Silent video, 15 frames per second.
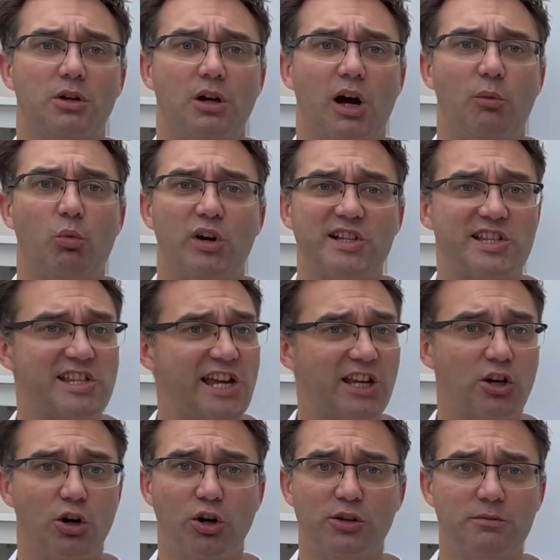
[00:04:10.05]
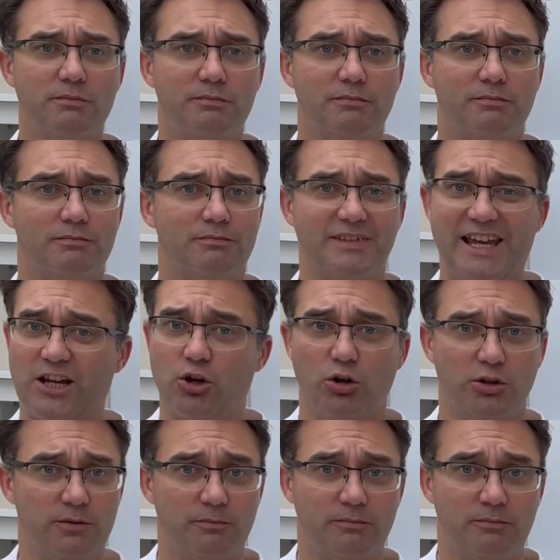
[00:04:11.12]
and once they're gone, they're gone.